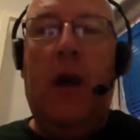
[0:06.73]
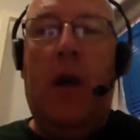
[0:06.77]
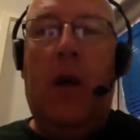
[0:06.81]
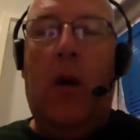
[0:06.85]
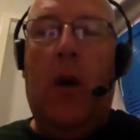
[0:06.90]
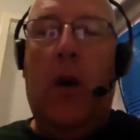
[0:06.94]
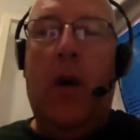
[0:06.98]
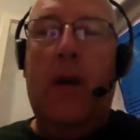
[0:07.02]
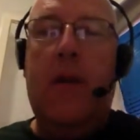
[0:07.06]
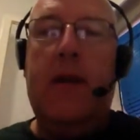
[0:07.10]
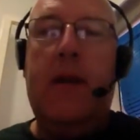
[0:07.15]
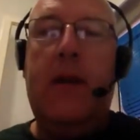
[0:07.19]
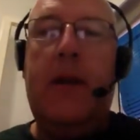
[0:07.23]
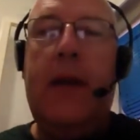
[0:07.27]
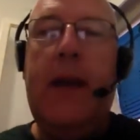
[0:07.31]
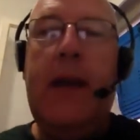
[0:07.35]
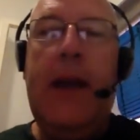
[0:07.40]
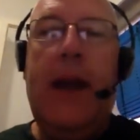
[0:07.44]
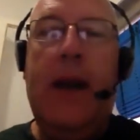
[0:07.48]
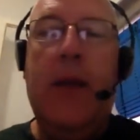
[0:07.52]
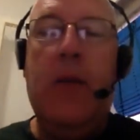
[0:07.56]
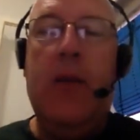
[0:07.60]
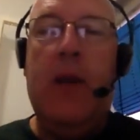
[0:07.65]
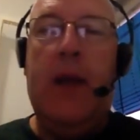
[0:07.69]
Well, today
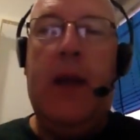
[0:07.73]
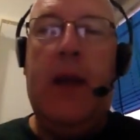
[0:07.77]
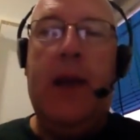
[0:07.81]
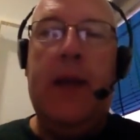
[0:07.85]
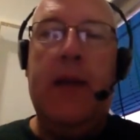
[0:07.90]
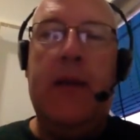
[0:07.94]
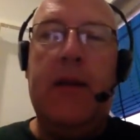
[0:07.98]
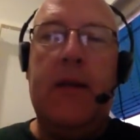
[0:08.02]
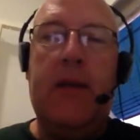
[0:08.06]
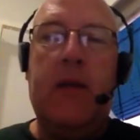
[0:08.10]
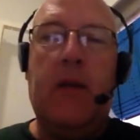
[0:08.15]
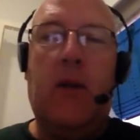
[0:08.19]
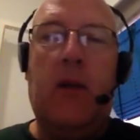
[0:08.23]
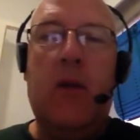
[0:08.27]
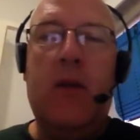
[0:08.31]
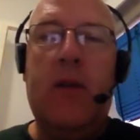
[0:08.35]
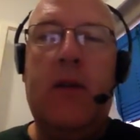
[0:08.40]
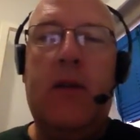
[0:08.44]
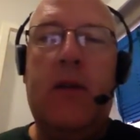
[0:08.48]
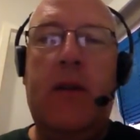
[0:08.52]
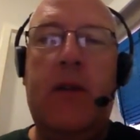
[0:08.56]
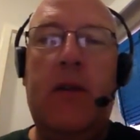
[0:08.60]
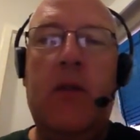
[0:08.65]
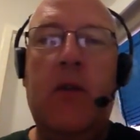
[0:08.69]
I would like to talk
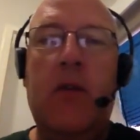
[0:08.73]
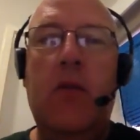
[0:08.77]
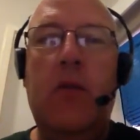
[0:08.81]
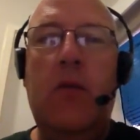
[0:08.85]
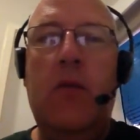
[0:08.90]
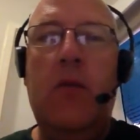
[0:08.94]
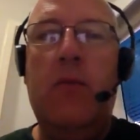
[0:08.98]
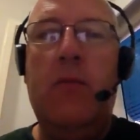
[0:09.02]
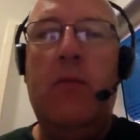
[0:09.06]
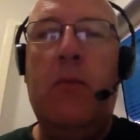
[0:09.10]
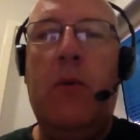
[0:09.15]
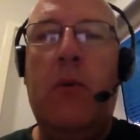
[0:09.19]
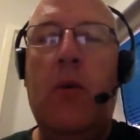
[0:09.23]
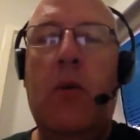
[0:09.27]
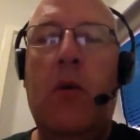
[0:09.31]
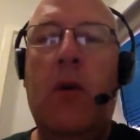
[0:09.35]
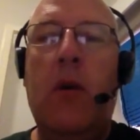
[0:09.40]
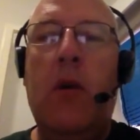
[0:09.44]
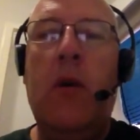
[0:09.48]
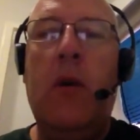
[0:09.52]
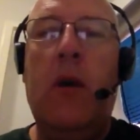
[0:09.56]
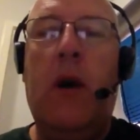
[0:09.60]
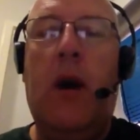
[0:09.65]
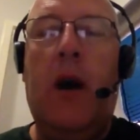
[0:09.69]
to you
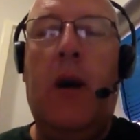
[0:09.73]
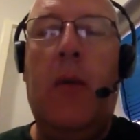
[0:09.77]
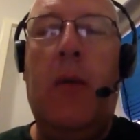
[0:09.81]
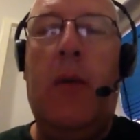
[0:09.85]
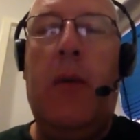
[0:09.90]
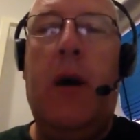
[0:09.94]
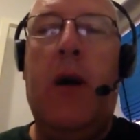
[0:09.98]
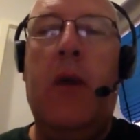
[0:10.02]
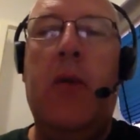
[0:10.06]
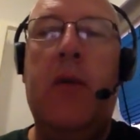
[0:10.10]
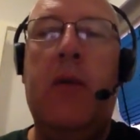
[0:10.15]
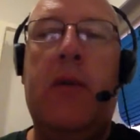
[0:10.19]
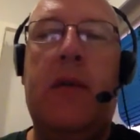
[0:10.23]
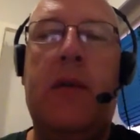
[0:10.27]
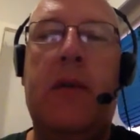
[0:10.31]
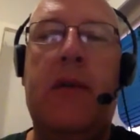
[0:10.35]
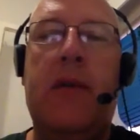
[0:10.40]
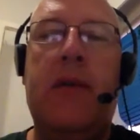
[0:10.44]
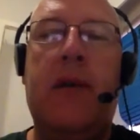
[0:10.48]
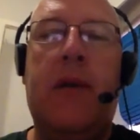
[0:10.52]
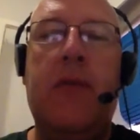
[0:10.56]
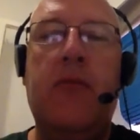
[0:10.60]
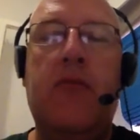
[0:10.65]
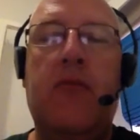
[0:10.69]
more about the
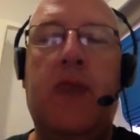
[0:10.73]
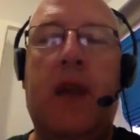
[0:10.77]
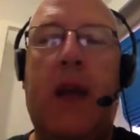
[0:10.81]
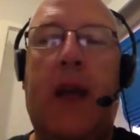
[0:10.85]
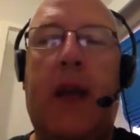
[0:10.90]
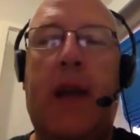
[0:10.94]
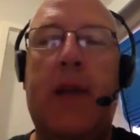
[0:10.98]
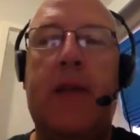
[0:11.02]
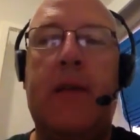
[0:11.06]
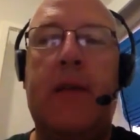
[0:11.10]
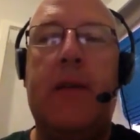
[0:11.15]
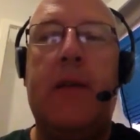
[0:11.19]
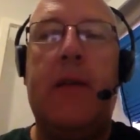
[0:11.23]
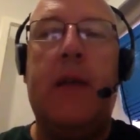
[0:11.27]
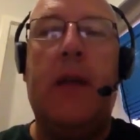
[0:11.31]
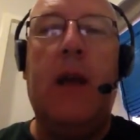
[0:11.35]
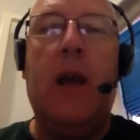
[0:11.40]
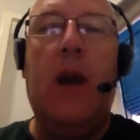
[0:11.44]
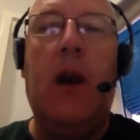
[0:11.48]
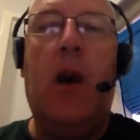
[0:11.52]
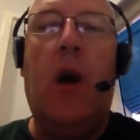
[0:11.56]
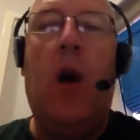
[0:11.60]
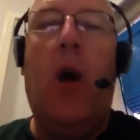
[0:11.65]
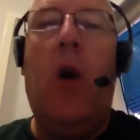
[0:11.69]
subject
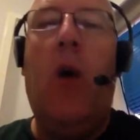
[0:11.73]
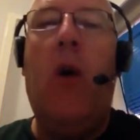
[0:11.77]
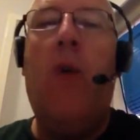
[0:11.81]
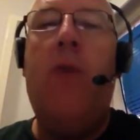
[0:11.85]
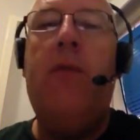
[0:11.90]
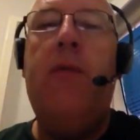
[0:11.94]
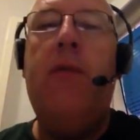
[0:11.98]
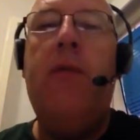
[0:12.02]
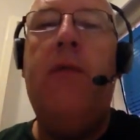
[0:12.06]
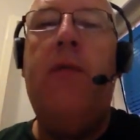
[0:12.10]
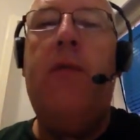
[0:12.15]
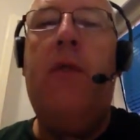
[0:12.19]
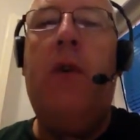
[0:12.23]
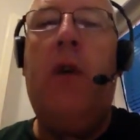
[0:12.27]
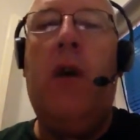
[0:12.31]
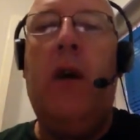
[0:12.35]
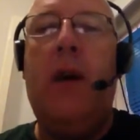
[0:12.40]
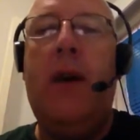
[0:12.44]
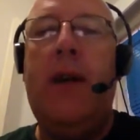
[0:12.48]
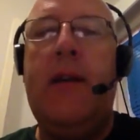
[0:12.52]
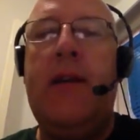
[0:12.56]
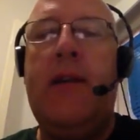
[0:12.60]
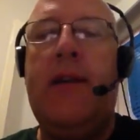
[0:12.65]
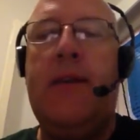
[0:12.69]
of the
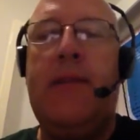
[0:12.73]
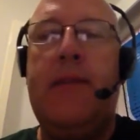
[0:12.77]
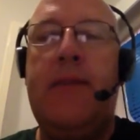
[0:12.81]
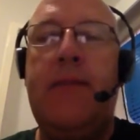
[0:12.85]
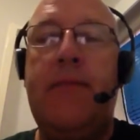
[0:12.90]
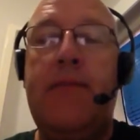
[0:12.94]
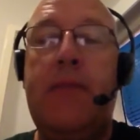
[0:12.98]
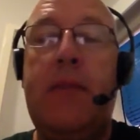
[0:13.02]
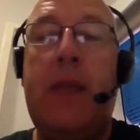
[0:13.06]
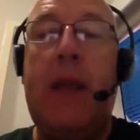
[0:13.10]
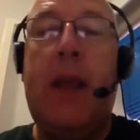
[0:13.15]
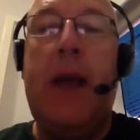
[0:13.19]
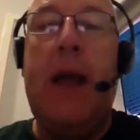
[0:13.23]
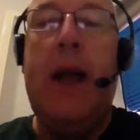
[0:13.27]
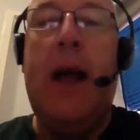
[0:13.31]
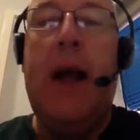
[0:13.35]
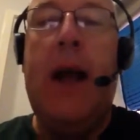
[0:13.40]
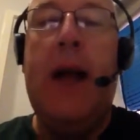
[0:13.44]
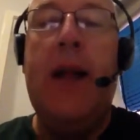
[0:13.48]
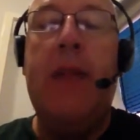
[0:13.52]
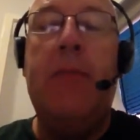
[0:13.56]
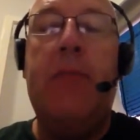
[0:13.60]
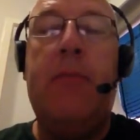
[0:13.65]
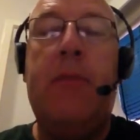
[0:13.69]
voice
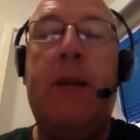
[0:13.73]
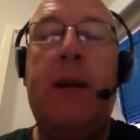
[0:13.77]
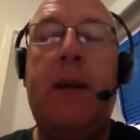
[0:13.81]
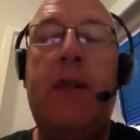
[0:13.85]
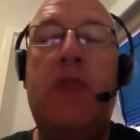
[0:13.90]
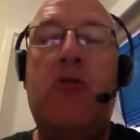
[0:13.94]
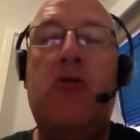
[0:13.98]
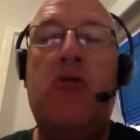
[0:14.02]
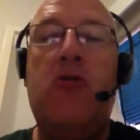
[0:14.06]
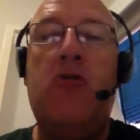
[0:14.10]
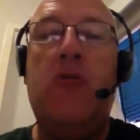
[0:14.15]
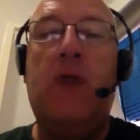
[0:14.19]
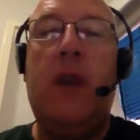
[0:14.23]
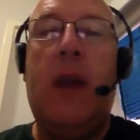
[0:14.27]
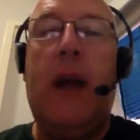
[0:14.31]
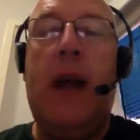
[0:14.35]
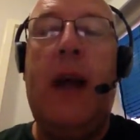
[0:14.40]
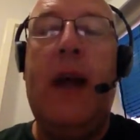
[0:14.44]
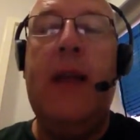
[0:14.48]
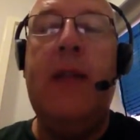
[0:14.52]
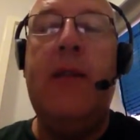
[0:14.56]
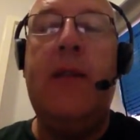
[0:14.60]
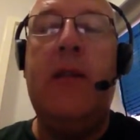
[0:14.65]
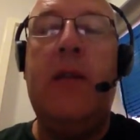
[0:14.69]
and pitch
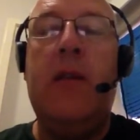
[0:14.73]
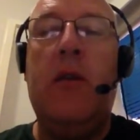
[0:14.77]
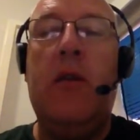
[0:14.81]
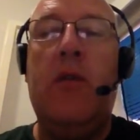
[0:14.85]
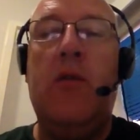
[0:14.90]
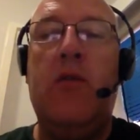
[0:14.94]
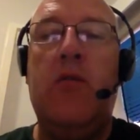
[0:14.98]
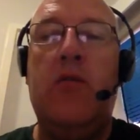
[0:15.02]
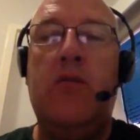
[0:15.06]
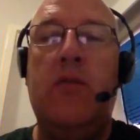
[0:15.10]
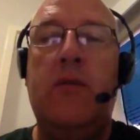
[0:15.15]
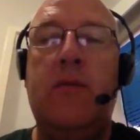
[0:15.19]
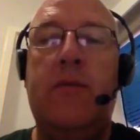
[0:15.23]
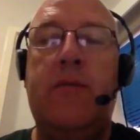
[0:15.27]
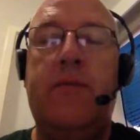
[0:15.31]
and tone.